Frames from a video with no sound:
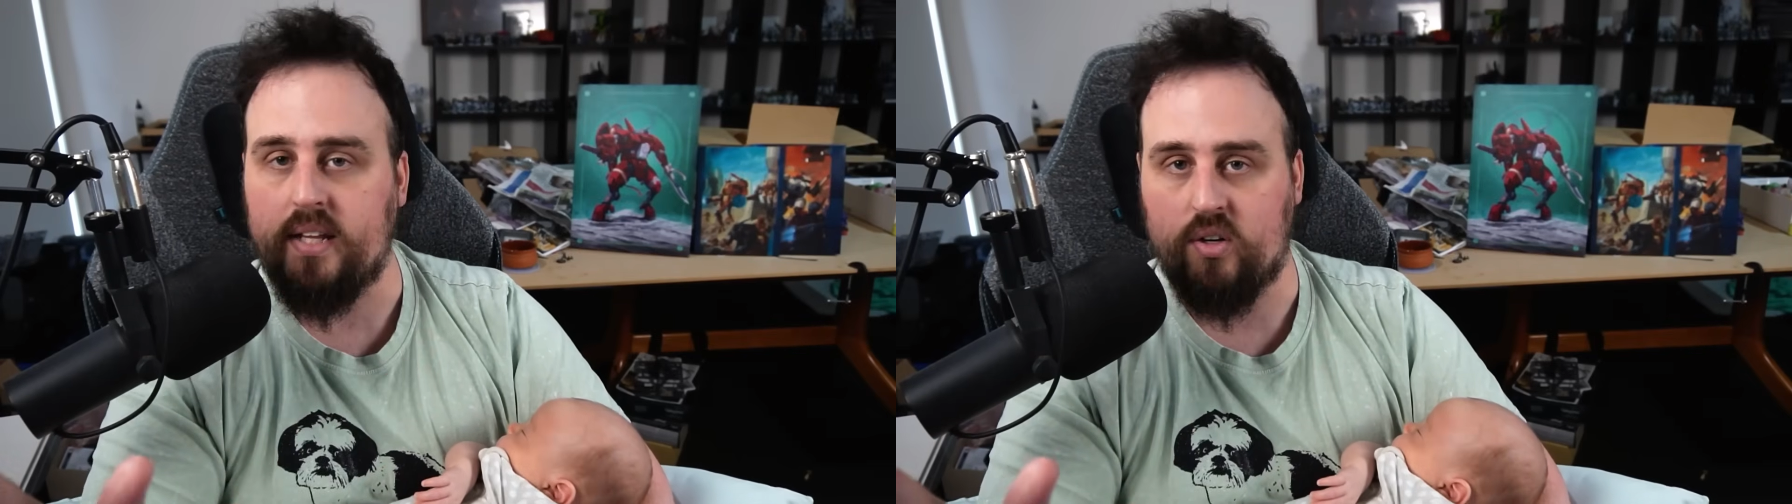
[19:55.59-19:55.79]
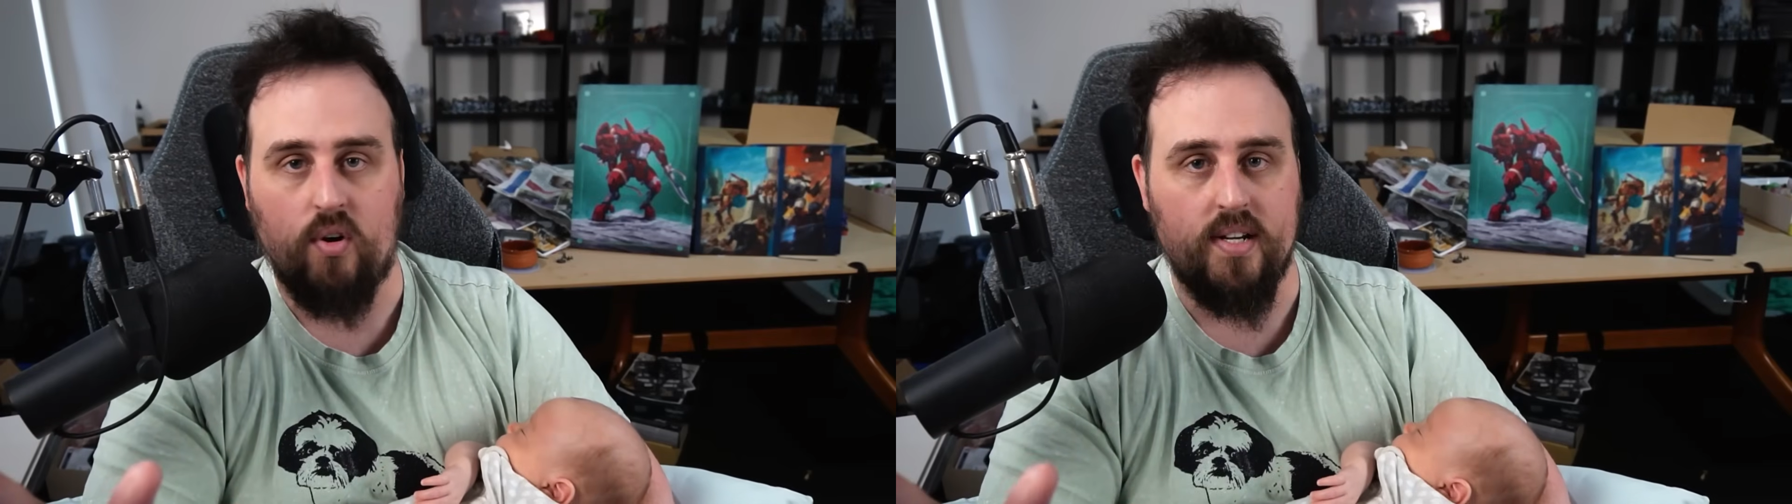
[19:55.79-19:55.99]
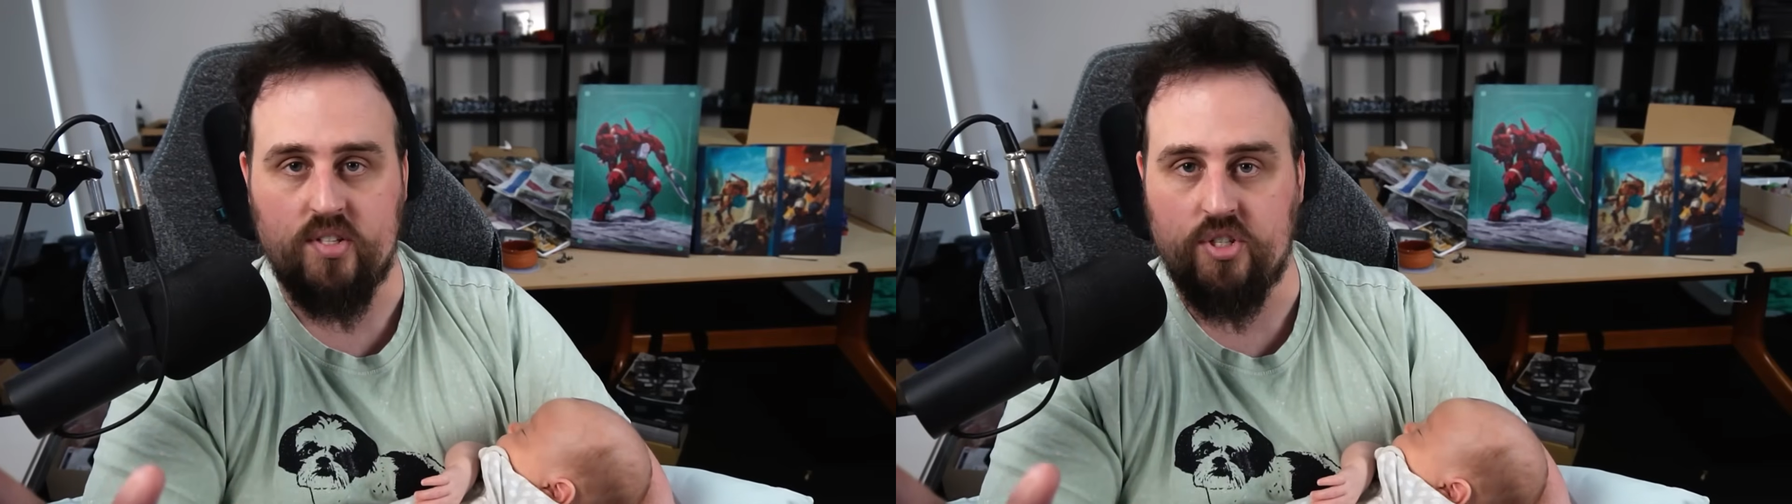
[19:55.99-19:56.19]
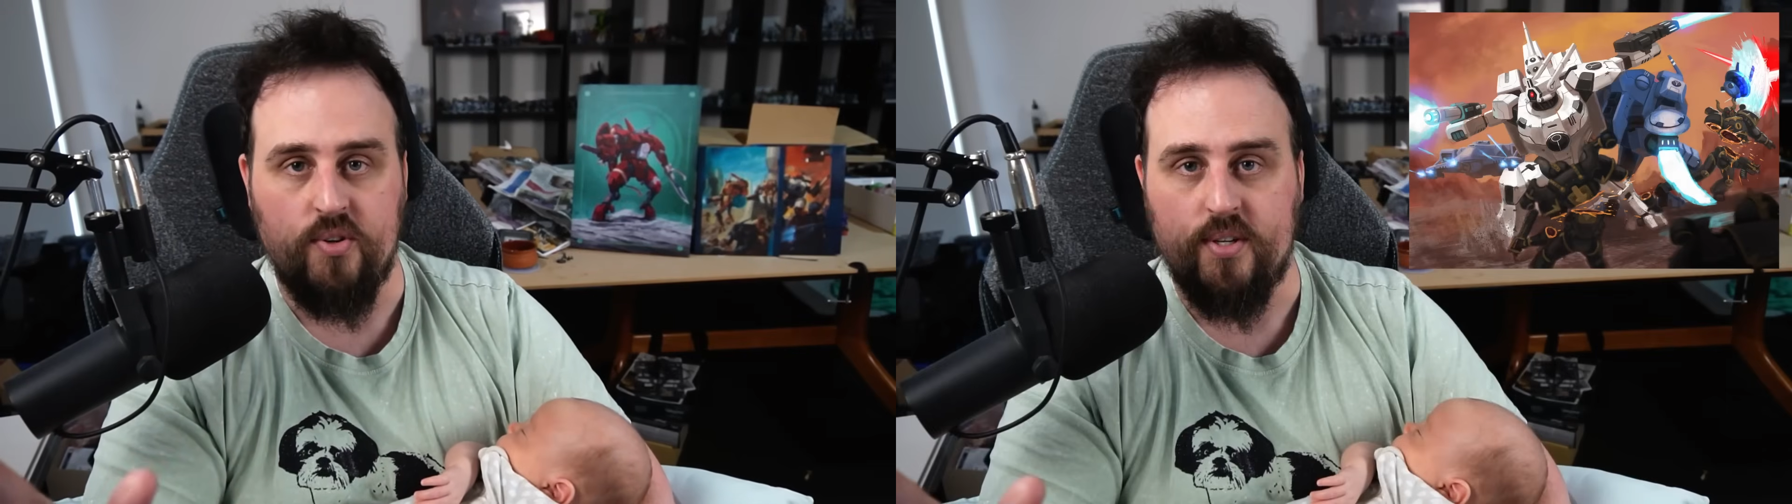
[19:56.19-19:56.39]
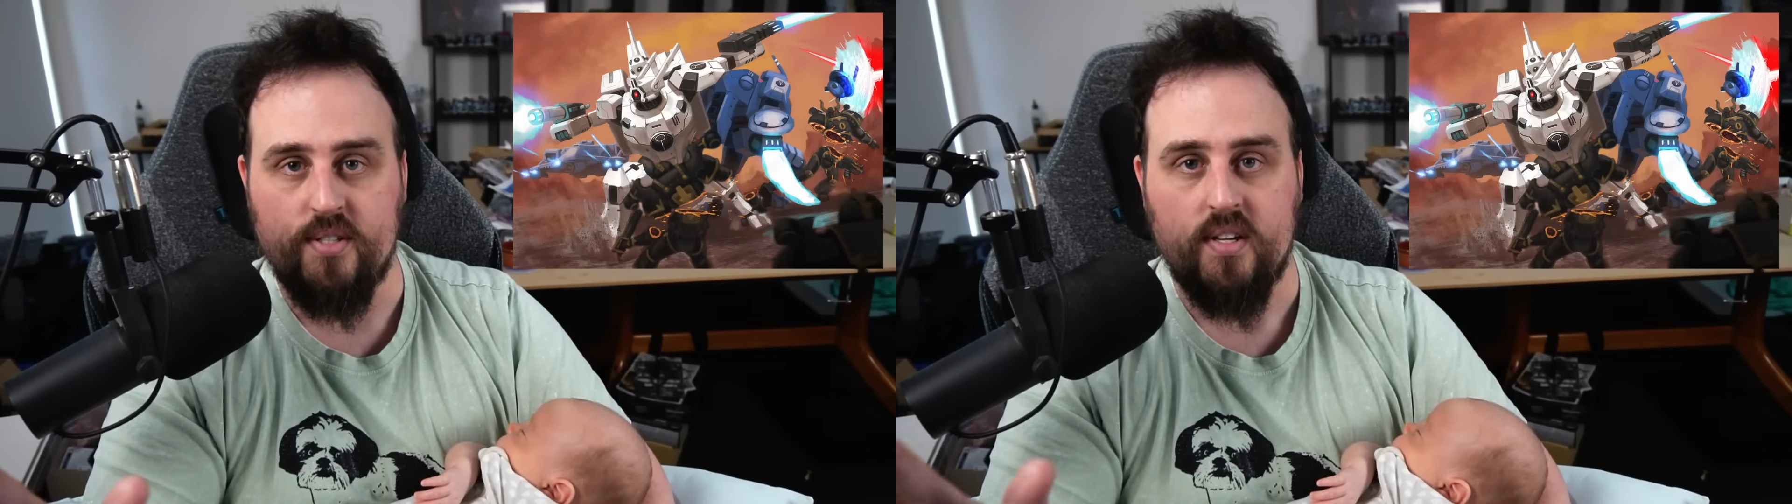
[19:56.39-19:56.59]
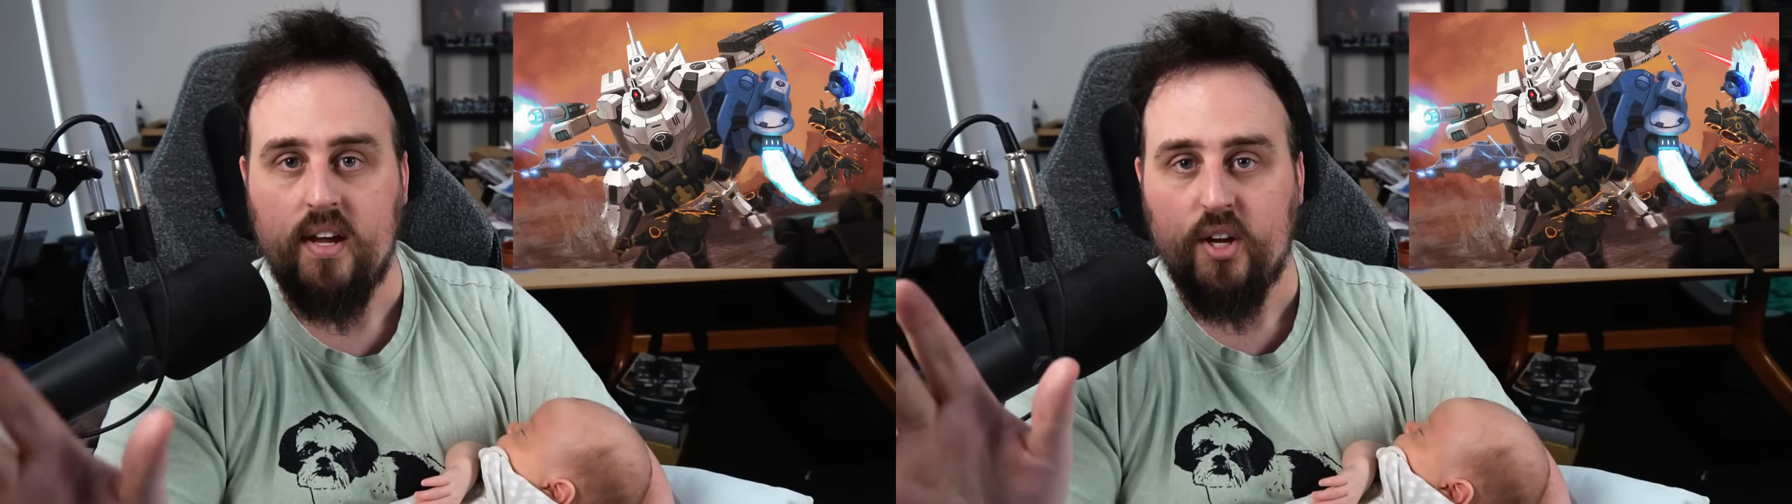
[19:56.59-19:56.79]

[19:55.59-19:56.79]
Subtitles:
the Crisis units.